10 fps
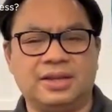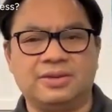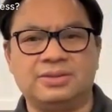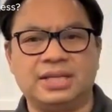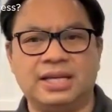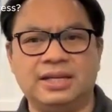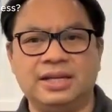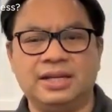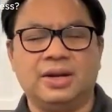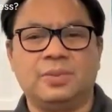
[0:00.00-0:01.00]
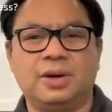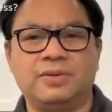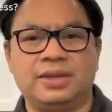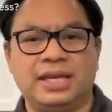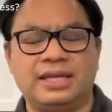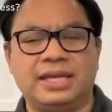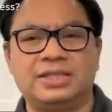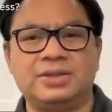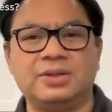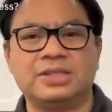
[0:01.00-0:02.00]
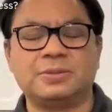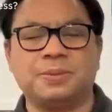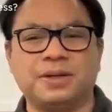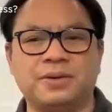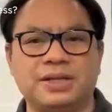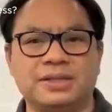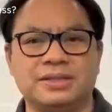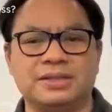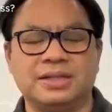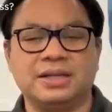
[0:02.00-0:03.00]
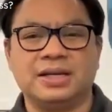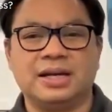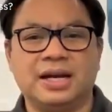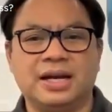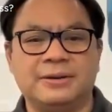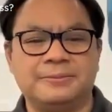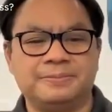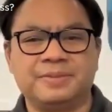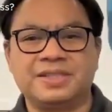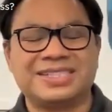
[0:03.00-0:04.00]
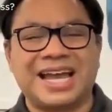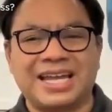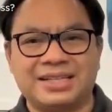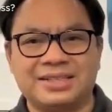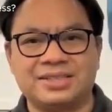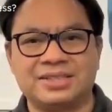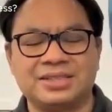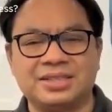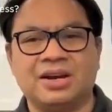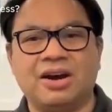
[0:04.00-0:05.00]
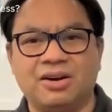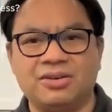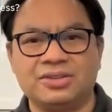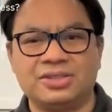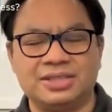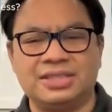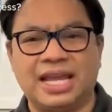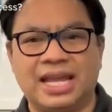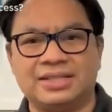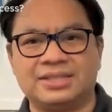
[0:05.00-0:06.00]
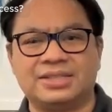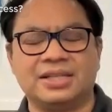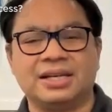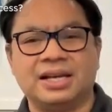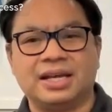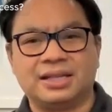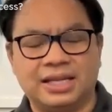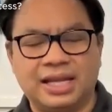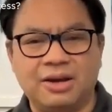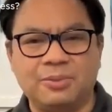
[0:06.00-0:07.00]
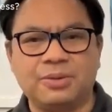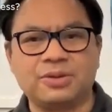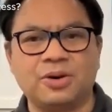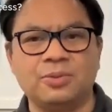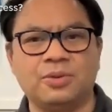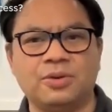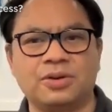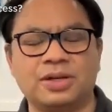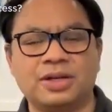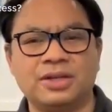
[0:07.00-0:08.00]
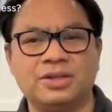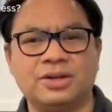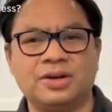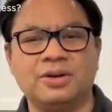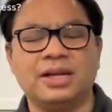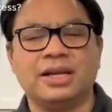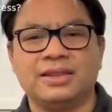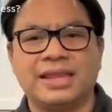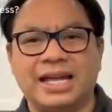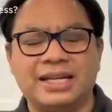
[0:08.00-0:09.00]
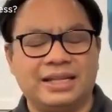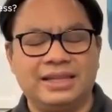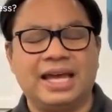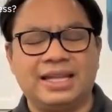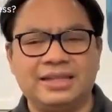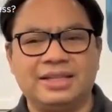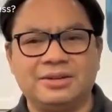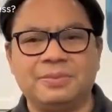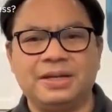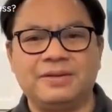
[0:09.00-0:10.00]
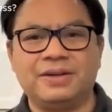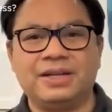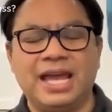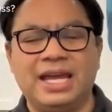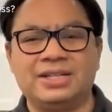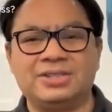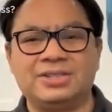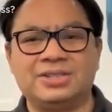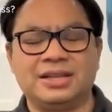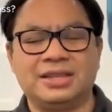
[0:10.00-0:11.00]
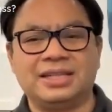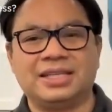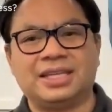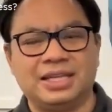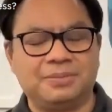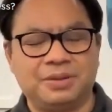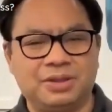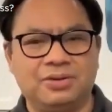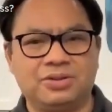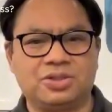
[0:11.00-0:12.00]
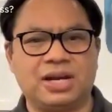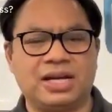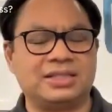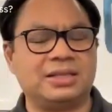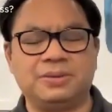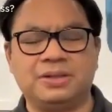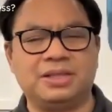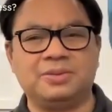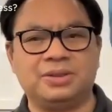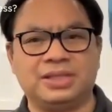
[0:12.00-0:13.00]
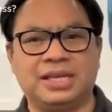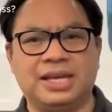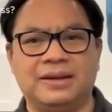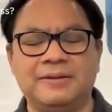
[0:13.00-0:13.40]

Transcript: day, where they get to experience science, the arts, dance, get help with homework, that little bit of an edge that the kid below the track typically wouldn't get,